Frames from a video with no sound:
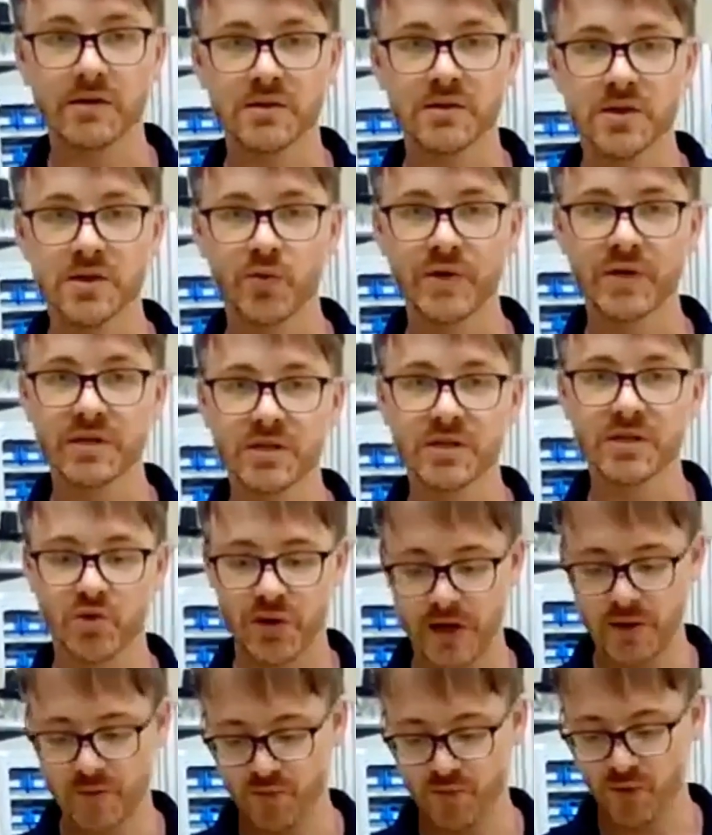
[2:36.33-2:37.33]
So we
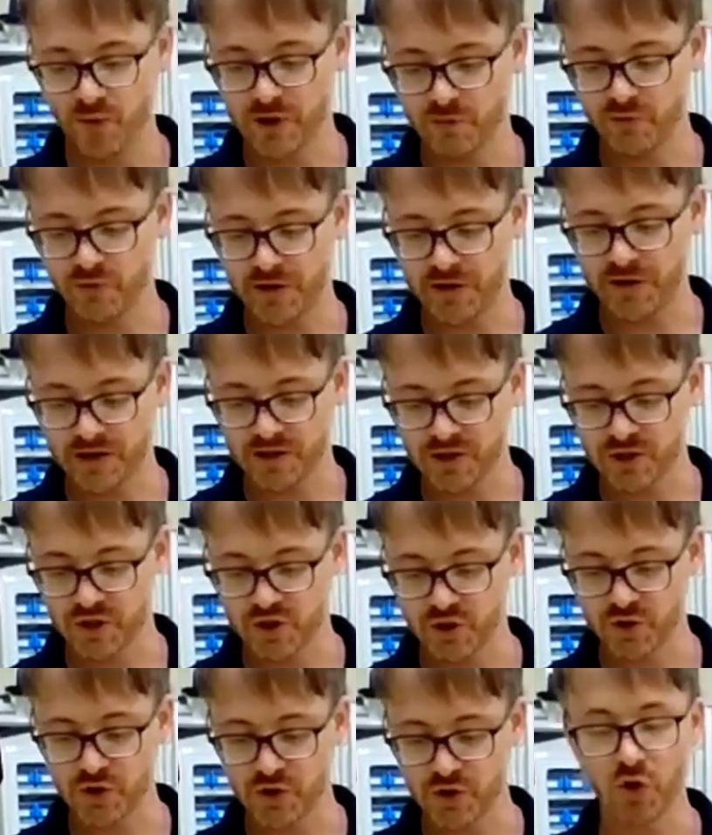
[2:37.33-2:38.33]
describe what a product
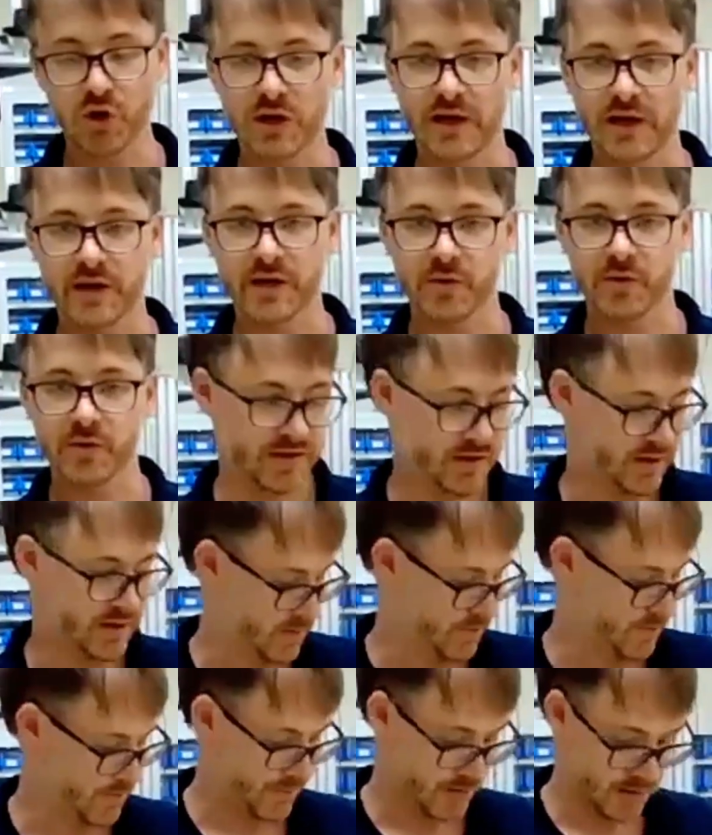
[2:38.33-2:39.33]
should look like one day.
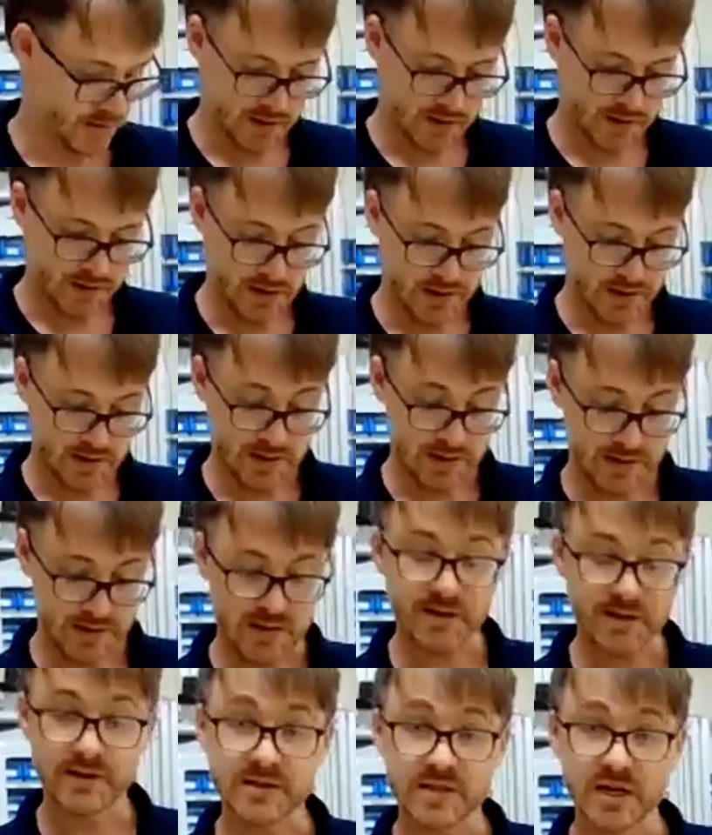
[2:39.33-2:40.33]
And then
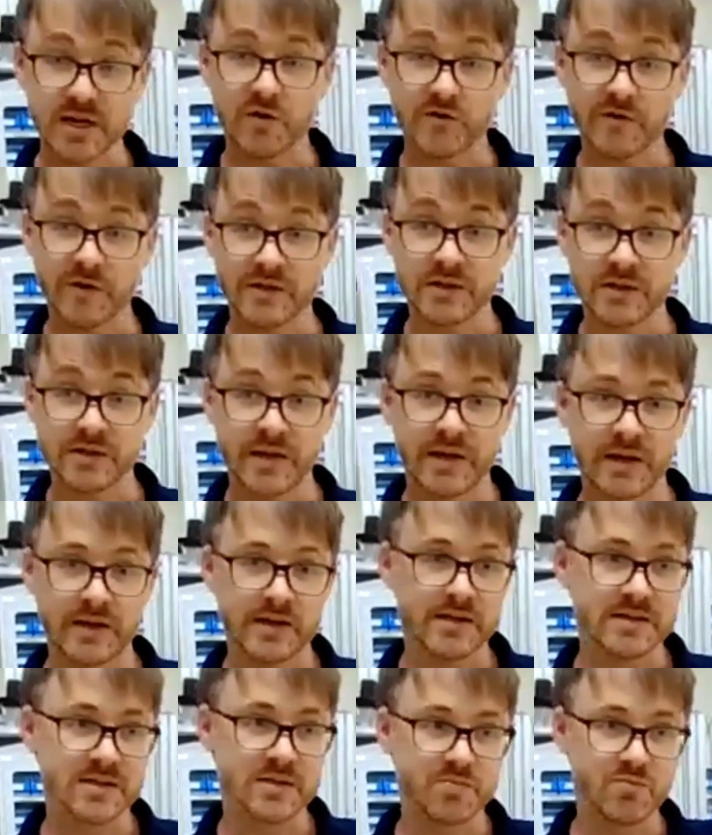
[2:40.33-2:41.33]
this RFID tag
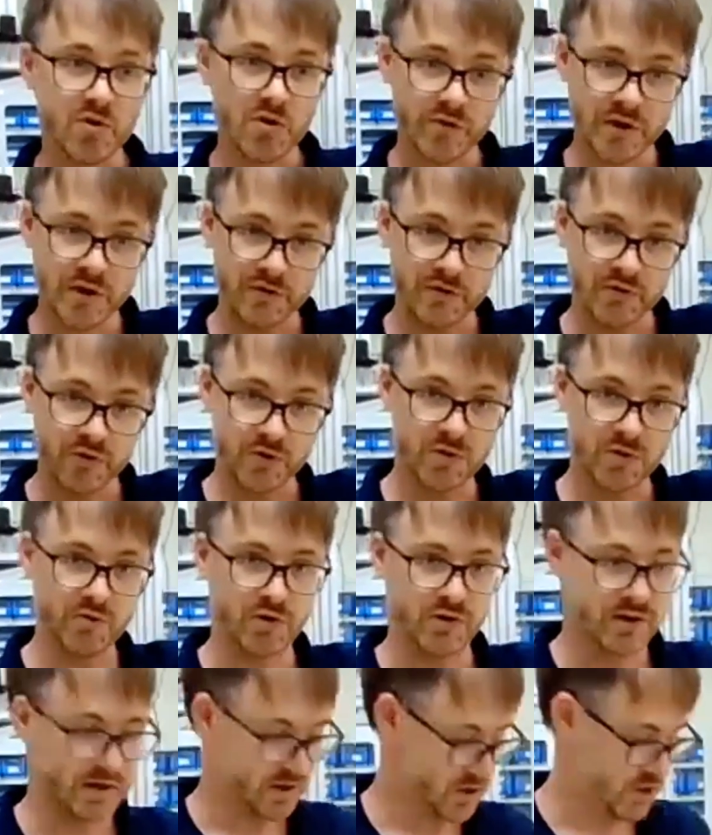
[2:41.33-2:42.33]
is moving through the
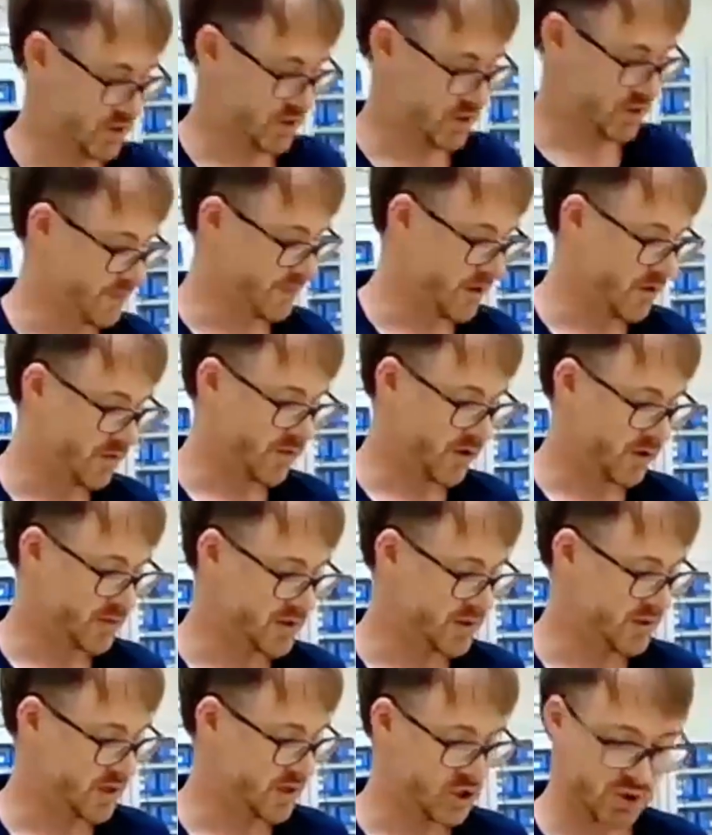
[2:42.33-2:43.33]
production from
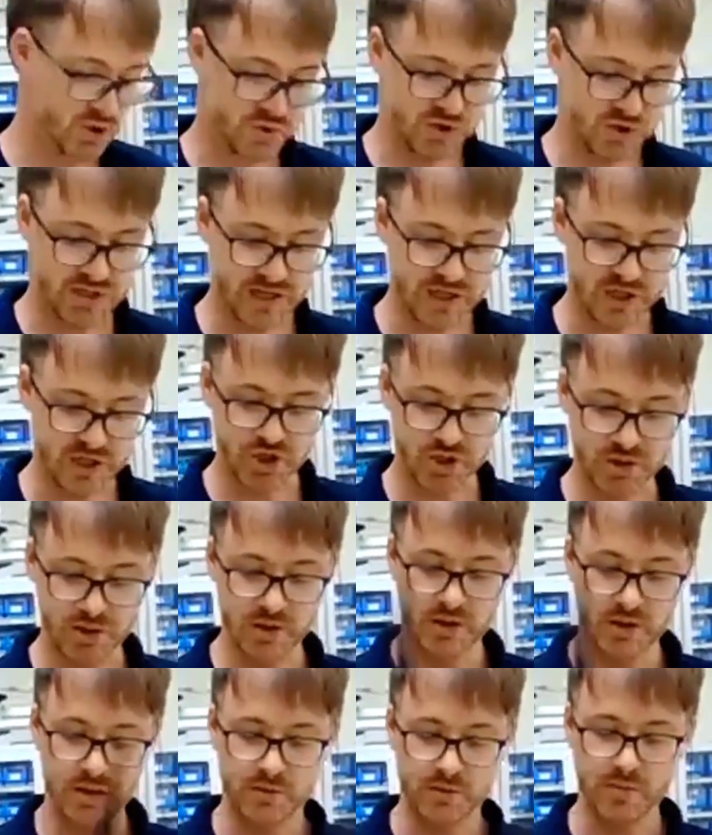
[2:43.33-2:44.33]
station to station
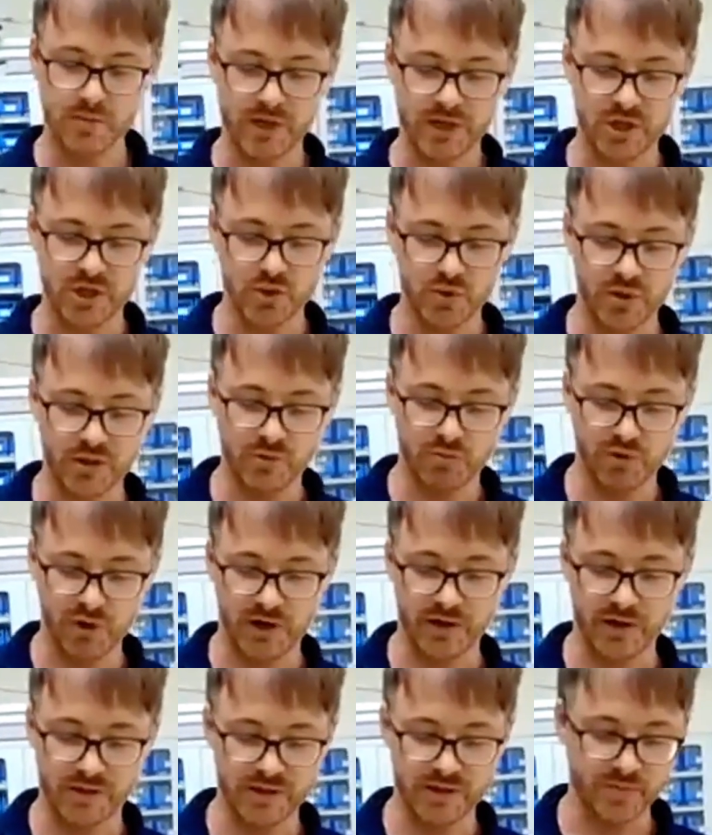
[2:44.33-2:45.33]
to make sure the
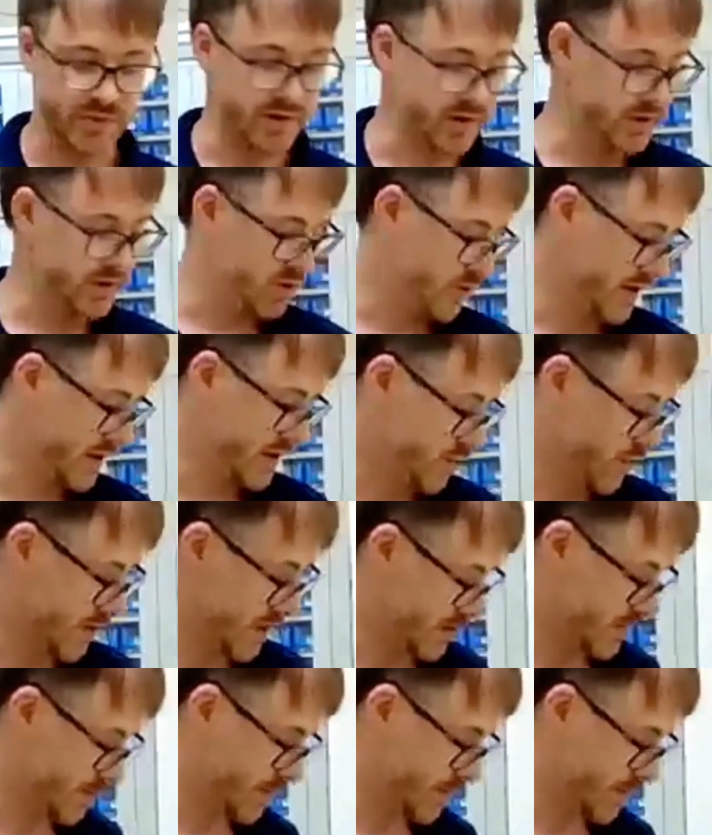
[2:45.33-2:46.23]
product is built the right way.